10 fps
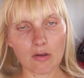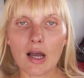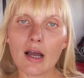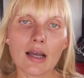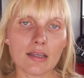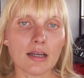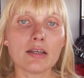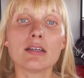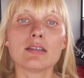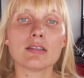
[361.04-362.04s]

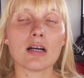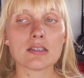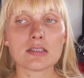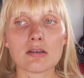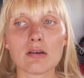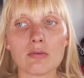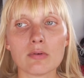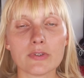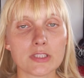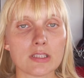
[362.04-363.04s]
I also
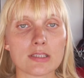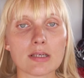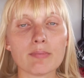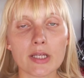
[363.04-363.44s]
visited some